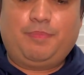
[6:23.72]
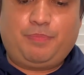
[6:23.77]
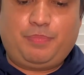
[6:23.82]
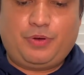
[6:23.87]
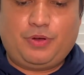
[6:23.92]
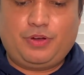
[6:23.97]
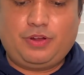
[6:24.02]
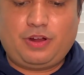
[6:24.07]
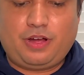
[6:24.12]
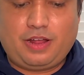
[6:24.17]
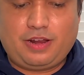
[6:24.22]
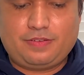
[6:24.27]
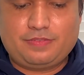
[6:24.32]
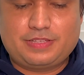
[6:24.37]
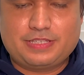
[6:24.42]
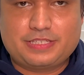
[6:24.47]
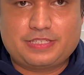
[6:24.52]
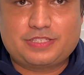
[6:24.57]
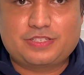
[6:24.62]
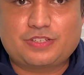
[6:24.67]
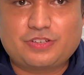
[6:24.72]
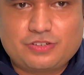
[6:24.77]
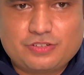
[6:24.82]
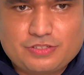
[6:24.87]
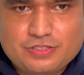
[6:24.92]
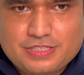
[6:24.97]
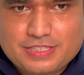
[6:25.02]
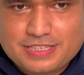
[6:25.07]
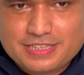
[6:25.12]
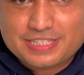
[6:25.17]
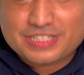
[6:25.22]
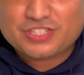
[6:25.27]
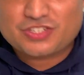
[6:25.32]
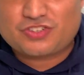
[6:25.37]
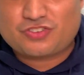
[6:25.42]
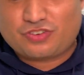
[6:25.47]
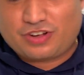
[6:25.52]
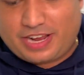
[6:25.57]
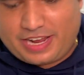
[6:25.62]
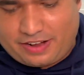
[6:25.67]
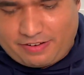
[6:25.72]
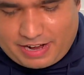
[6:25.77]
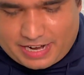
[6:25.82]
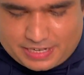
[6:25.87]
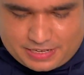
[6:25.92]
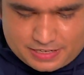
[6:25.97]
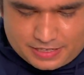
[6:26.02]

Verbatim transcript: put all of these screws in this tray right